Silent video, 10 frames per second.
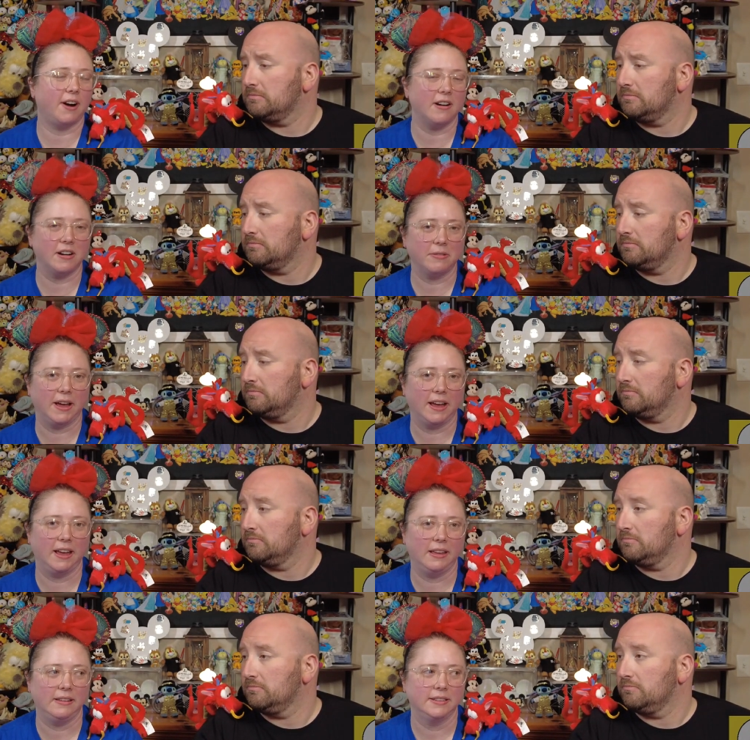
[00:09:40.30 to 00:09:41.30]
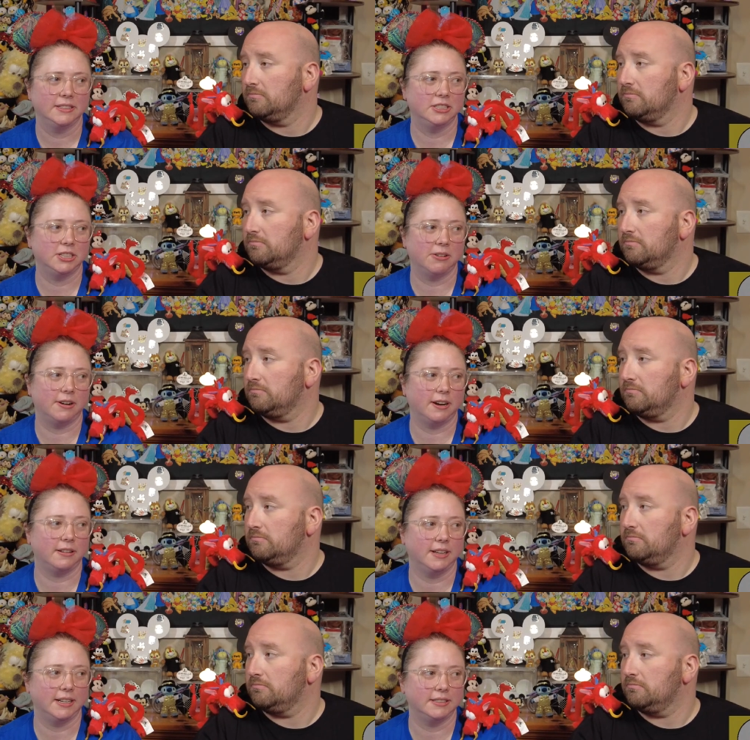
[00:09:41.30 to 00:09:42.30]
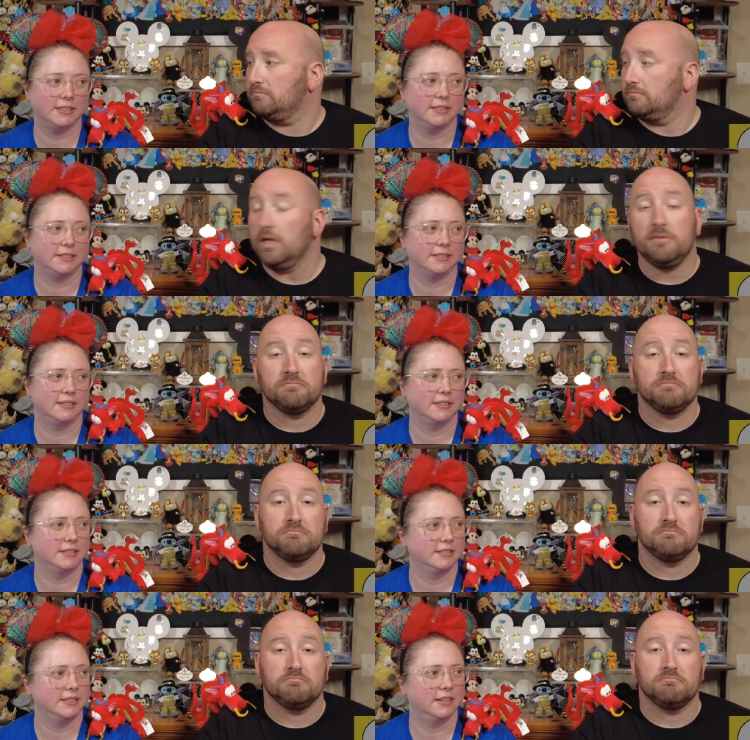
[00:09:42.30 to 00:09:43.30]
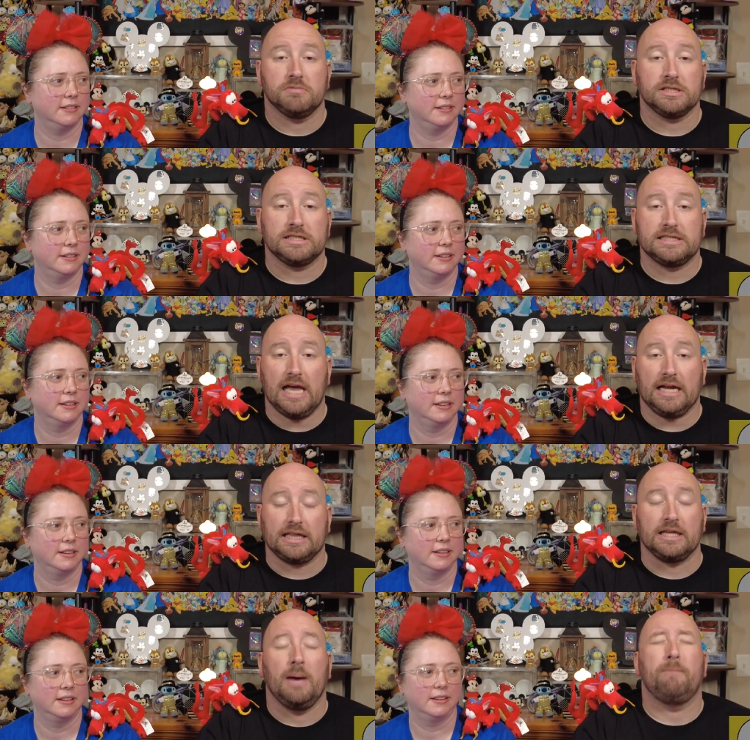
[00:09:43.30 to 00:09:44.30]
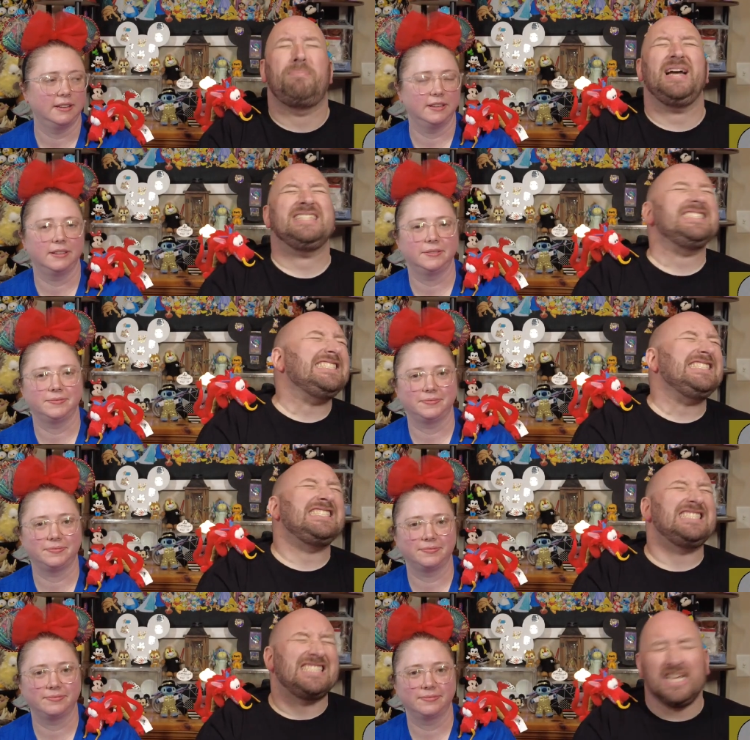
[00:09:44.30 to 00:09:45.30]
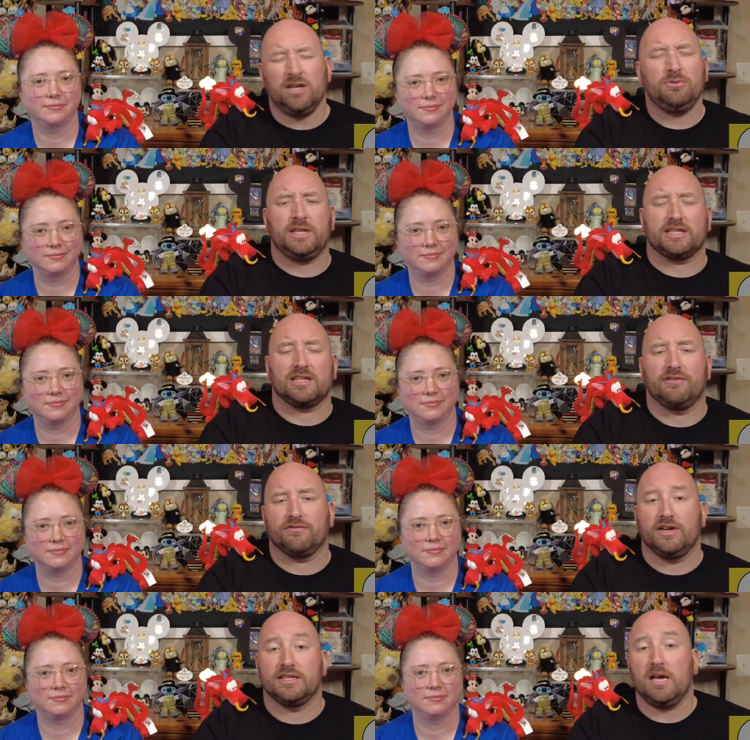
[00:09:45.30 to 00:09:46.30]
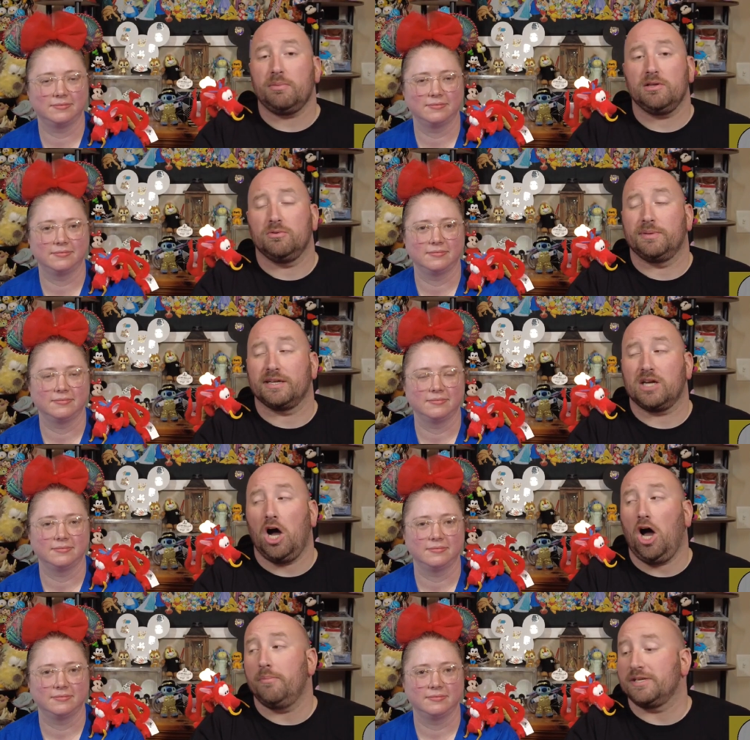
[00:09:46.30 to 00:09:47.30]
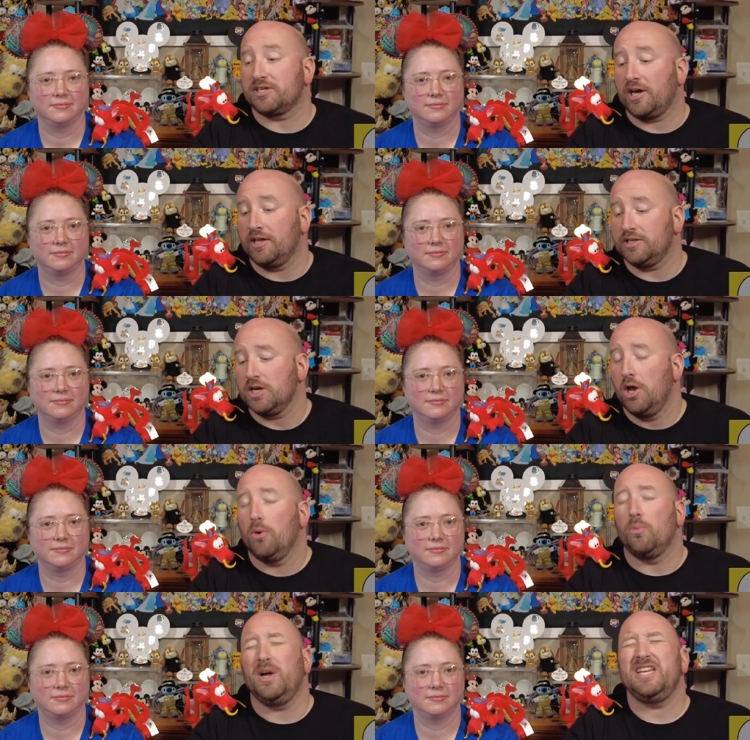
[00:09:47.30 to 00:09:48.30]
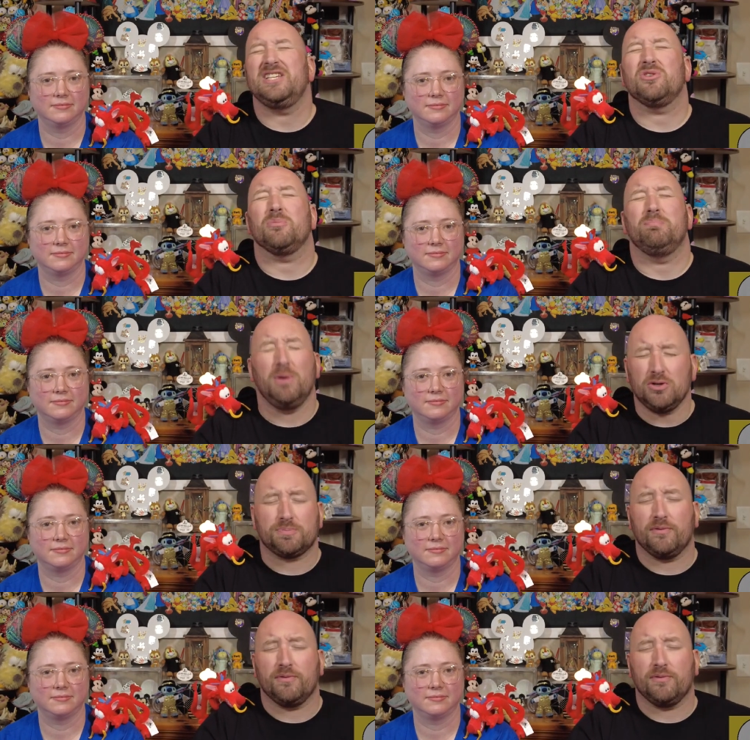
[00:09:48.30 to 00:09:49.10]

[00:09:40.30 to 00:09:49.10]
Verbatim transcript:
Speaker 1: our way to show our collections. Yeah. Too.
Speaker 2: Exactly. But until next time, friends, how about a little bit of comment challenge? What is your most